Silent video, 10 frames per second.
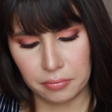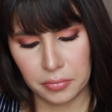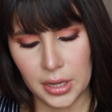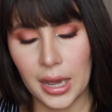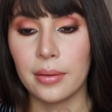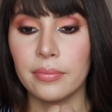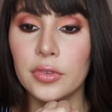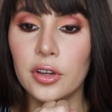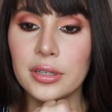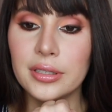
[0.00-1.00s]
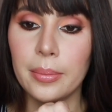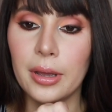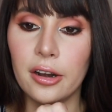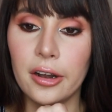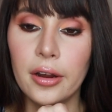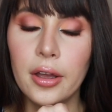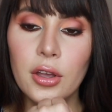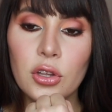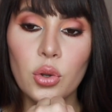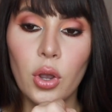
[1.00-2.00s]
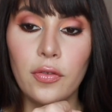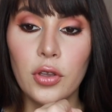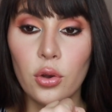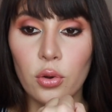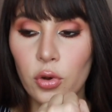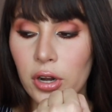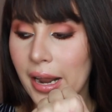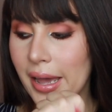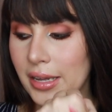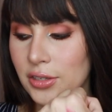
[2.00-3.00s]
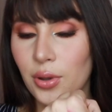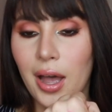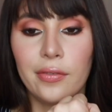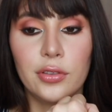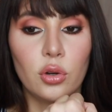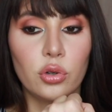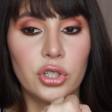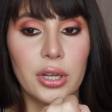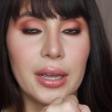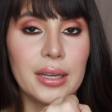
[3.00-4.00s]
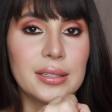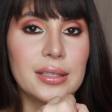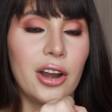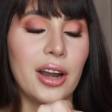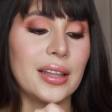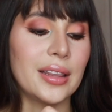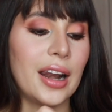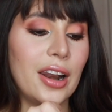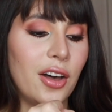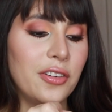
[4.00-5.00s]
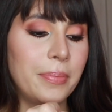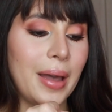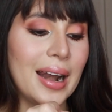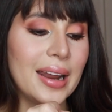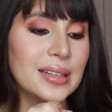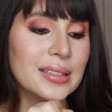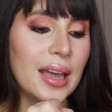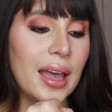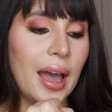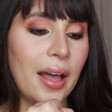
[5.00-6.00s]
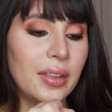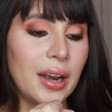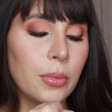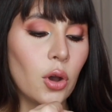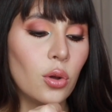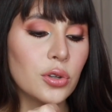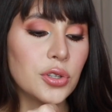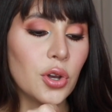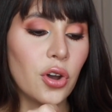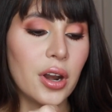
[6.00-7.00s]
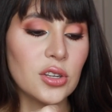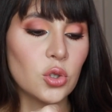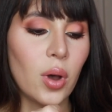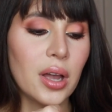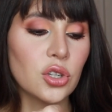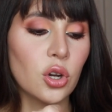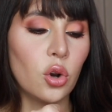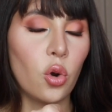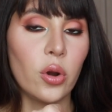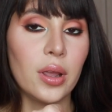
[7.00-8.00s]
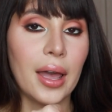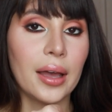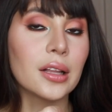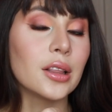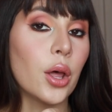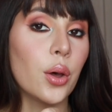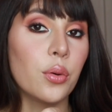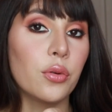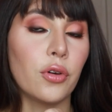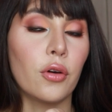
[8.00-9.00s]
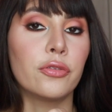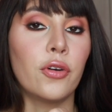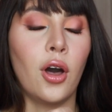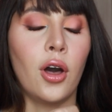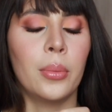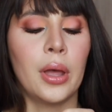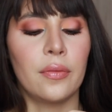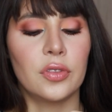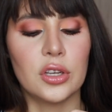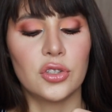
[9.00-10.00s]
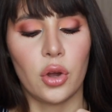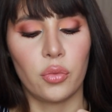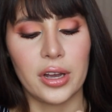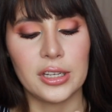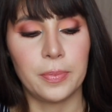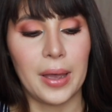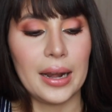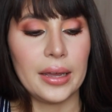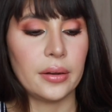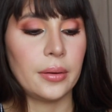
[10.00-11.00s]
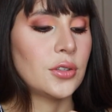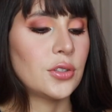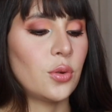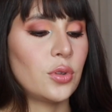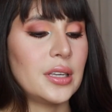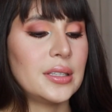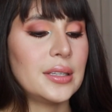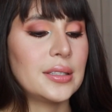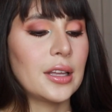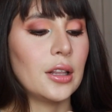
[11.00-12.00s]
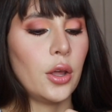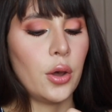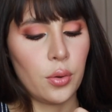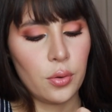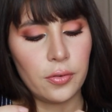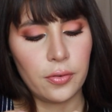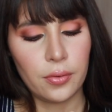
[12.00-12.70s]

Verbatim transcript: Yeah, they're similar. So if you would like to have those shades, they're in the Love palette. And then I'm also gonna swatch Glory and Clove from the Sunrise palette. So this is Clove.